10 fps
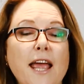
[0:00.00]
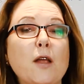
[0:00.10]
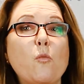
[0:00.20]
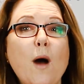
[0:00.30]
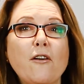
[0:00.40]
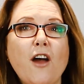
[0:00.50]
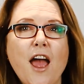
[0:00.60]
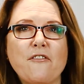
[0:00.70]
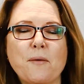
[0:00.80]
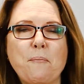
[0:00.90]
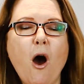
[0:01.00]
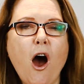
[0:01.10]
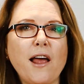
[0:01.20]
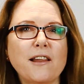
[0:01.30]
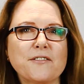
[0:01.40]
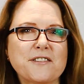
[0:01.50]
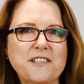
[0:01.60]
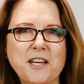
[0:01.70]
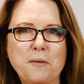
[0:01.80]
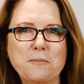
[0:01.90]
in one I have a pile of
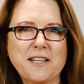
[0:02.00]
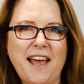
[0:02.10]
steamed